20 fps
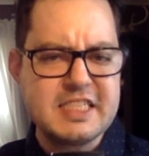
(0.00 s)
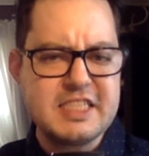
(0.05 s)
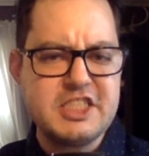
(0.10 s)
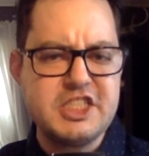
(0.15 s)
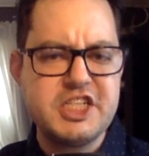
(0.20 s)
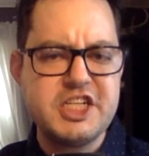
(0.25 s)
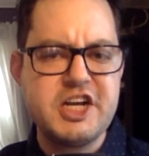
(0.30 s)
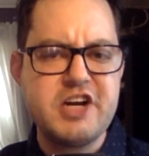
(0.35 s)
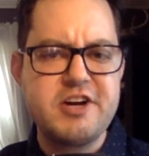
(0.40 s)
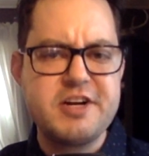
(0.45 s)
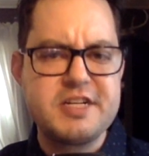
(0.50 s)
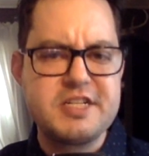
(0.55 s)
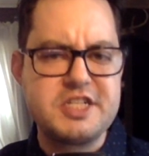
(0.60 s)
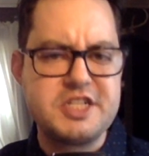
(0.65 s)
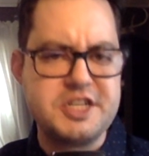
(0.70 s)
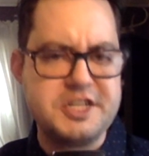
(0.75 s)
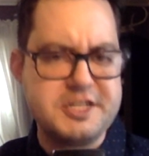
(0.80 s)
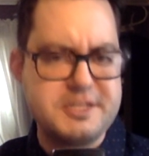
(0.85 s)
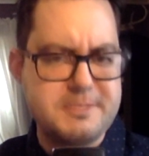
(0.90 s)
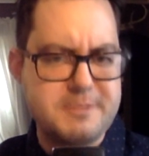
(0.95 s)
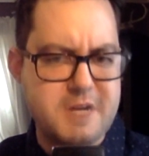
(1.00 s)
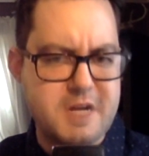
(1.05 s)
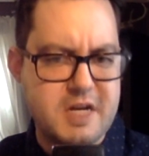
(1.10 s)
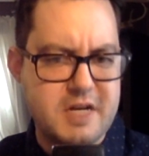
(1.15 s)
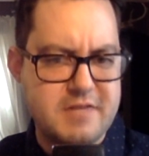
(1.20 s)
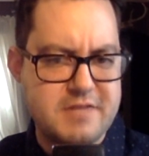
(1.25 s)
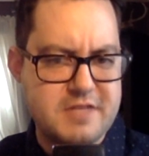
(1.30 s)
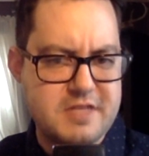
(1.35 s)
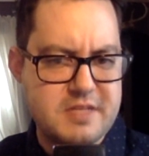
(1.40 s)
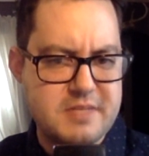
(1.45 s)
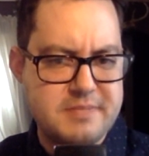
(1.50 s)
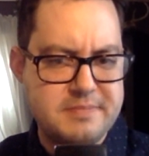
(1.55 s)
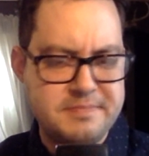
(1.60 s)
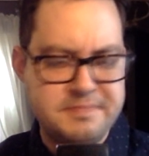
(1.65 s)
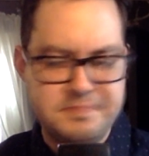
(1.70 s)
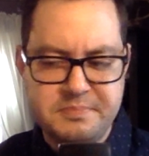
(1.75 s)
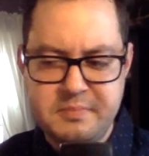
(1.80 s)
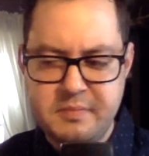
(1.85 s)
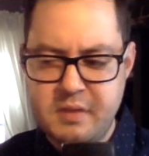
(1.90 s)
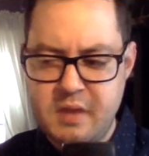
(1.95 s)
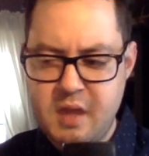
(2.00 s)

It's like generic cheese puffs.